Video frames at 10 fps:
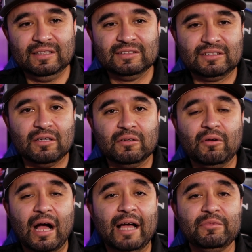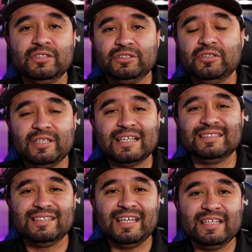So I'm going to show you guys
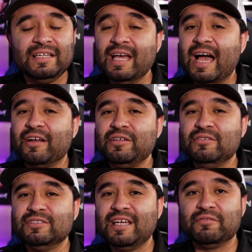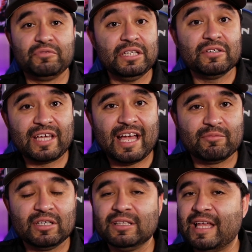today how to use a real
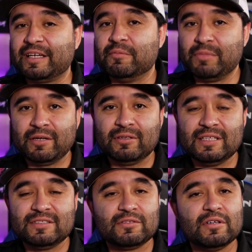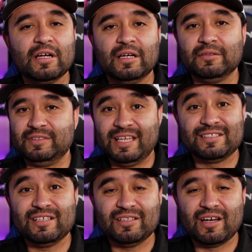camera like a mirrorless or a D
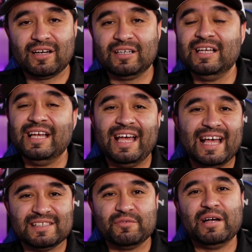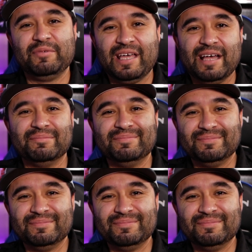S L R as a webcam.